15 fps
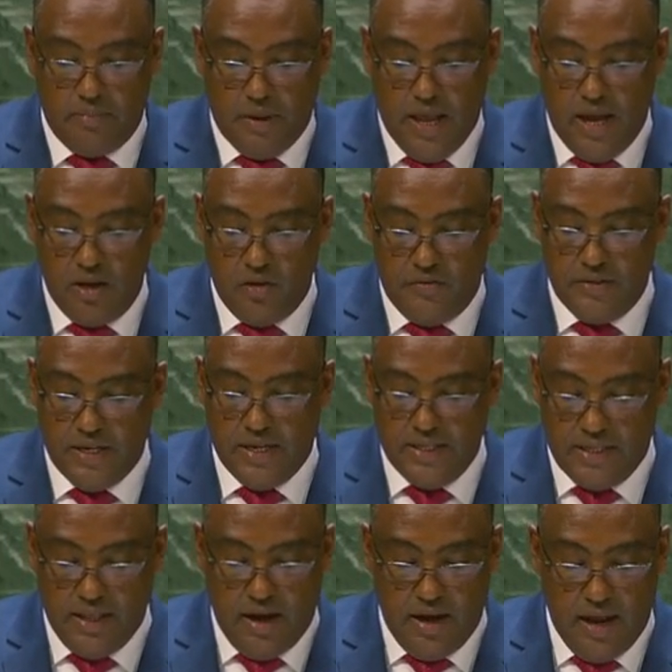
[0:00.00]
plan of the
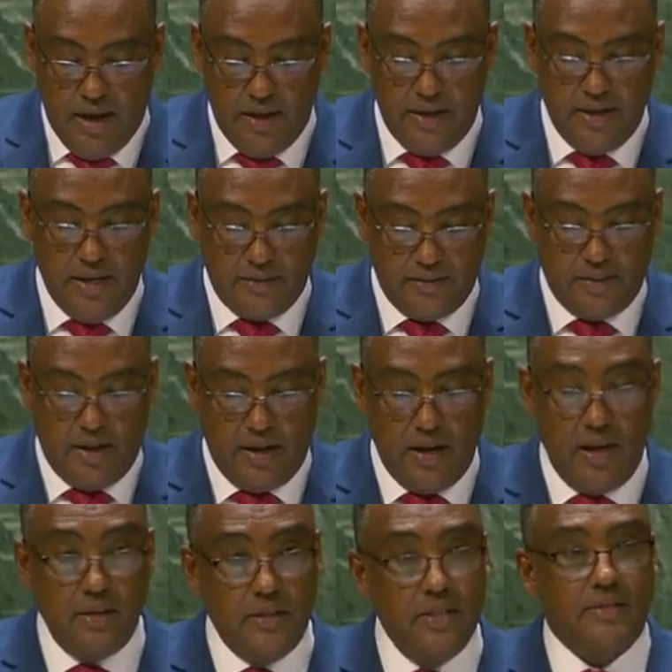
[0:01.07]
internal and
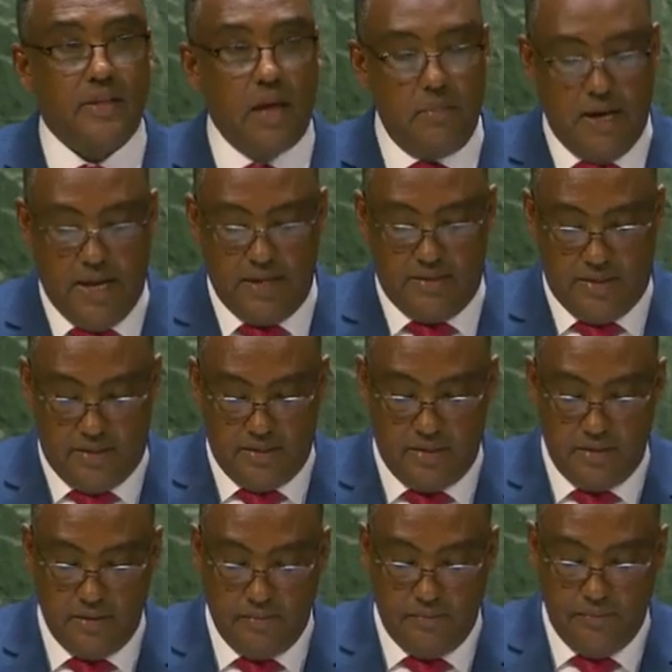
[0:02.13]
external
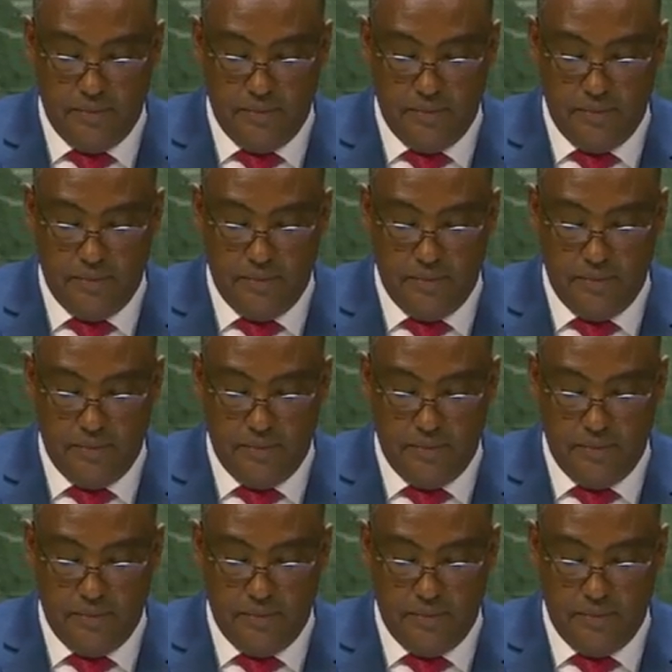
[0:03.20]
destabilizers,